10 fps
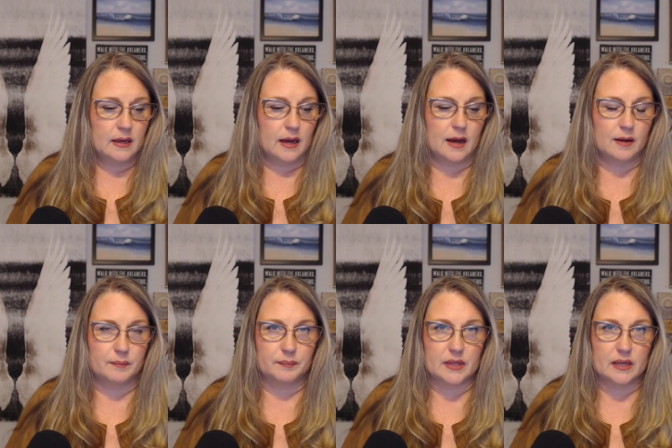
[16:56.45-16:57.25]

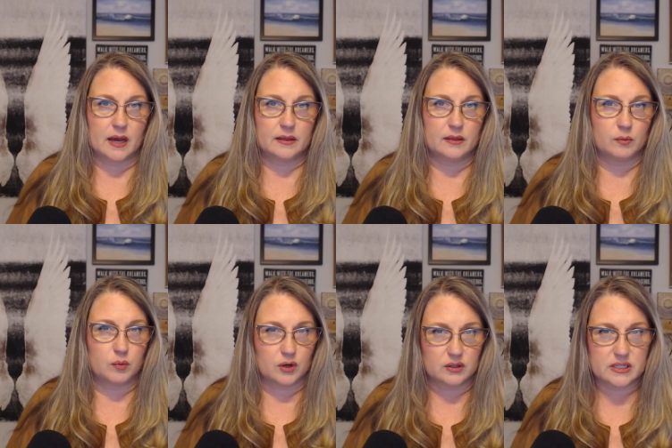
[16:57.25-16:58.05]
um, the
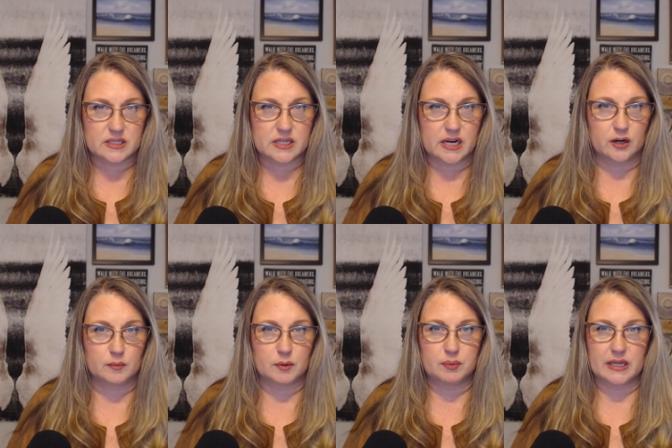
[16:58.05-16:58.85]
world is a
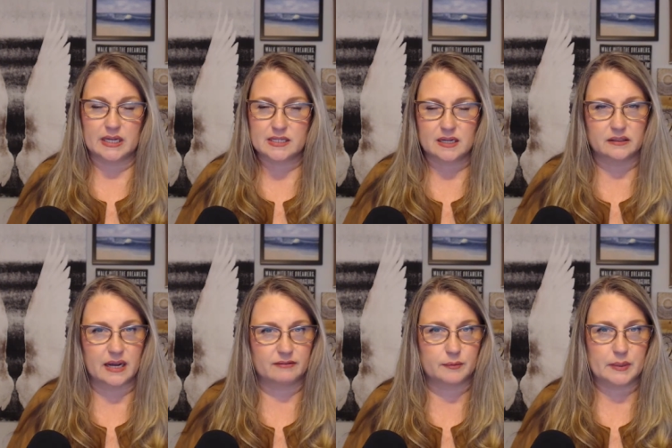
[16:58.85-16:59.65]
terrible place, I'll
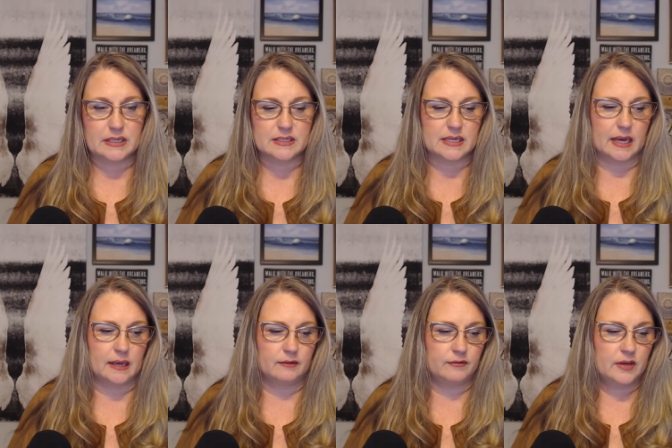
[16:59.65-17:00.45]
never be safe.